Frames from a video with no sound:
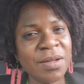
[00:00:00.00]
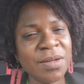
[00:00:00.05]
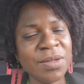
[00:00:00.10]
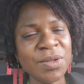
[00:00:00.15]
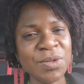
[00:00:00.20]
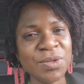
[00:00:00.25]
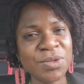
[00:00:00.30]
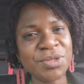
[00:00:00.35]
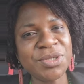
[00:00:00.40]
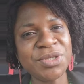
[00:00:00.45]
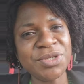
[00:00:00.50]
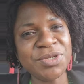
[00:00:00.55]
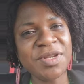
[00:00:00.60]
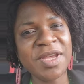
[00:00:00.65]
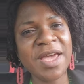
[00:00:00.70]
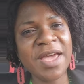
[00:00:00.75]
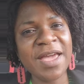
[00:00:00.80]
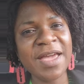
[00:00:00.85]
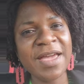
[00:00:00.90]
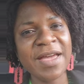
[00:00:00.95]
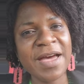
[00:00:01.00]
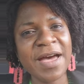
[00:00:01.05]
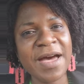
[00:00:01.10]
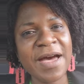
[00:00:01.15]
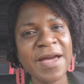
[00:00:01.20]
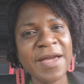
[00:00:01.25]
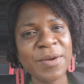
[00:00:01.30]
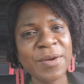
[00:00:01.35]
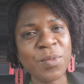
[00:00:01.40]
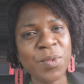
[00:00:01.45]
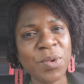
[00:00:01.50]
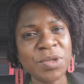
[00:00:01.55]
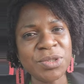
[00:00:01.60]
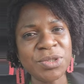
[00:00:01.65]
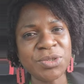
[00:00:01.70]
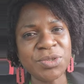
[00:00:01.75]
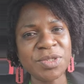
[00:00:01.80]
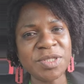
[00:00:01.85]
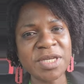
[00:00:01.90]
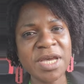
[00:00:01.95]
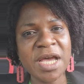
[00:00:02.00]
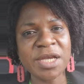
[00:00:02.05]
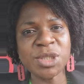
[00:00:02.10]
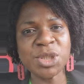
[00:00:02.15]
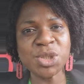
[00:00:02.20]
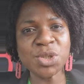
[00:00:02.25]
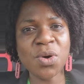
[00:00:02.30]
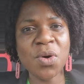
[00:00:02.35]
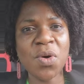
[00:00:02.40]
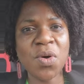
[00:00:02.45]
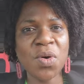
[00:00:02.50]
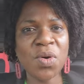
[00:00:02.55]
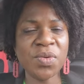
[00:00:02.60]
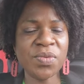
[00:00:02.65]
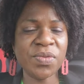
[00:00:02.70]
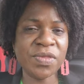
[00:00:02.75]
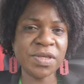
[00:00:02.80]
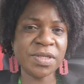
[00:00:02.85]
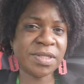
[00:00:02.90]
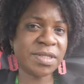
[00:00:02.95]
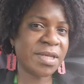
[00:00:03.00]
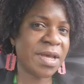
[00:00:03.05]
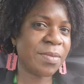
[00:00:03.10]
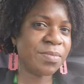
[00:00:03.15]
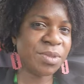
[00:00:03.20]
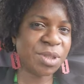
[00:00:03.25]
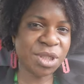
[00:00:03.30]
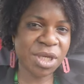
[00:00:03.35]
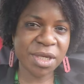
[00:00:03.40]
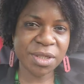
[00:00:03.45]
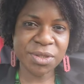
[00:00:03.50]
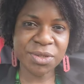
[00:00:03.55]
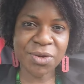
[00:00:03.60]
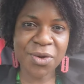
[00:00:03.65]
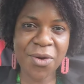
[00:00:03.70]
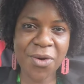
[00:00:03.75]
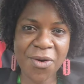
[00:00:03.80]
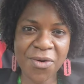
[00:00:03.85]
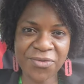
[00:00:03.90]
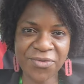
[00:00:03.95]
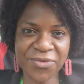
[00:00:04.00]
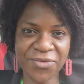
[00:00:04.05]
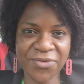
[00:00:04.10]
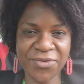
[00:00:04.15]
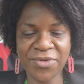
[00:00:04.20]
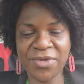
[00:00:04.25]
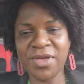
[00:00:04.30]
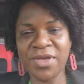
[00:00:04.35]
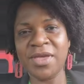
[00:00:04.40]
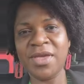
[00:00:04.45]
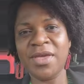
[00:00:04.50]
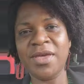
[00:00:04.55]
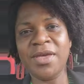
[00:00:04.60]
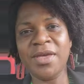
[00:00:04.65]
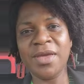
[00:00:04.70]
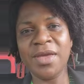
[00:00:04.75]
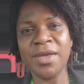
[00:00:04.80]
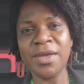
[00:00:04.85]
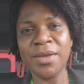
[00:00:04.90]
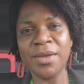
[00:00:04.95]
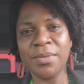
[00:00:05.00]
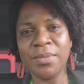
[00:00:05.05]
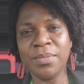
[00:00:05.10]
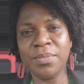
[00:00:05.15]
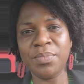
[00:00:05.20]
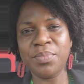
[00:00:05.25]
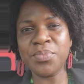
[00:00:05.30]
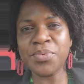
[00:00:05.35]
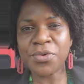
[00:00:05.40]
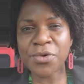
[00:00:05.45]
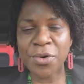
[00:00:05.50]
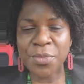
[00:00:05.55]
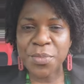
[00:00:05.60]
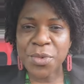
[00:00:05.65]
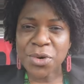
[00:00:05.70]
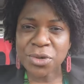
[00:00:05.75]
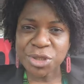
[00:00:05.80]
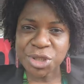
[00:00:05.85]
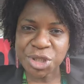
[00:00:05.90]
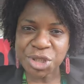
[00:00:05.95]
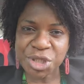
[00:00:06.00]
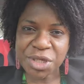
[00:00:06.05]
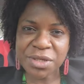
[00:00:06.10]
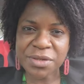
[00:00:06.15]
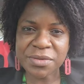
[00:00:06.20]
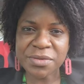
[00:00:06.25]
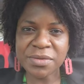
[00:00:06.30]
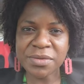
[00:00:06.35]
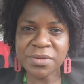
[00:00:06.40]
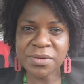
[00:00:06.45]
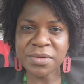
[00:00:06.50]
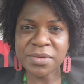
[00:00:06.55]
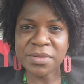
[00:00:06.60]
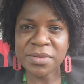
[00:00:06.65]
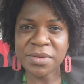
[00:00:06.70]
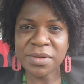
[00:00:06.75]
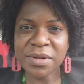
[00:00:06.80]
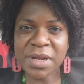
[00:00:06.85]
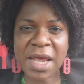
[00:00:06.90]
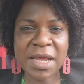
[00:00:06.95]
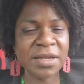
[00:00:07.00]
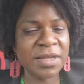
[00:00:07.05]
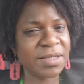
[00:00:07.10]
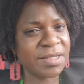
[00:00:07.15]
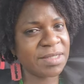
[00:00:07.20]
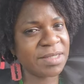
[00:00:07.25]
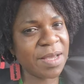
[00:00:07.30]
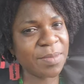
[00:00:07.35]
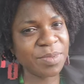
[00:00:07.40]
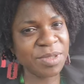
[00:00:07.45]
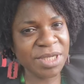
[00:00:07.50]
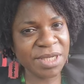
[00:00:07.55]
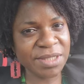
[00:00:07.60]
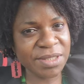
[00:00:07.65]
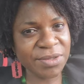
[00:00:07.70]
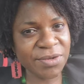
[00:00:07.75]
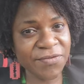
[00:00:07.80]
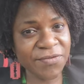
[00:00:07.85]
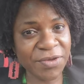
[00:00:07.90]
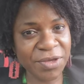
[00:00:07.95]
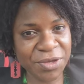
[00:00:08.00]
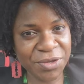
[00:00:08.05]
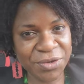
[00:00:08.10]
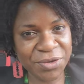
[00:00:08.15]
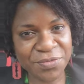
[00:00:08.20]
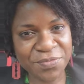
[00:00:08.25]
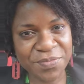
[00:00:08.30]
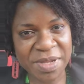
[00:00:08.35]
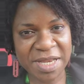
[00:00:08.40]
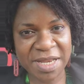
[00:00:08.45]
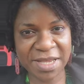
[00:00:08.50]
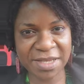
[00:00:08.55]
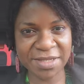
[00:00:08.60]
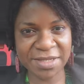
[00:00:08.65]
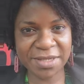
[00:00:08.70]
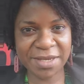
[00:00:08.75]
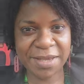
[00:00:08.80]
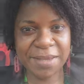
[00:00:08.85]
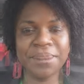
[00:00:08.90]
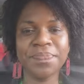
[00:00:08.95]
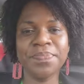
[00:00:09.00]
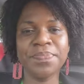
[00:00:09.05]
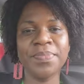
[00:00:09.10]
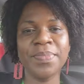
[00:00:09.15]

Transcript: look today I want to touch on the subject of promotion and the subject of humility